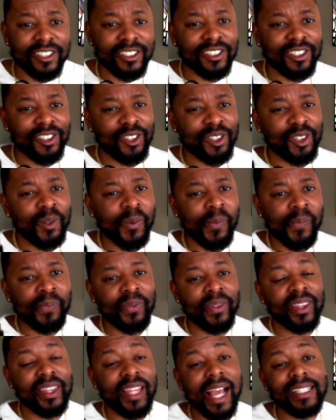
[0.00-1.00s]
So
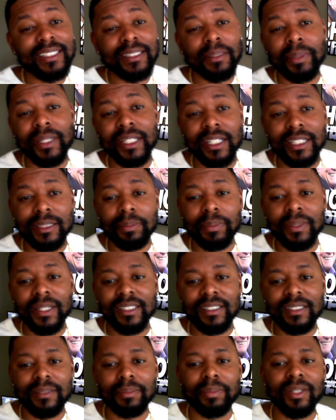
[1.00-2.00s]
that's a big
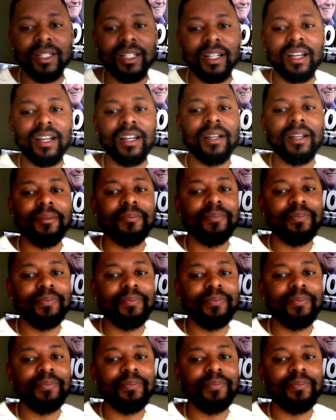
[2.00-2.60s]
expense, but I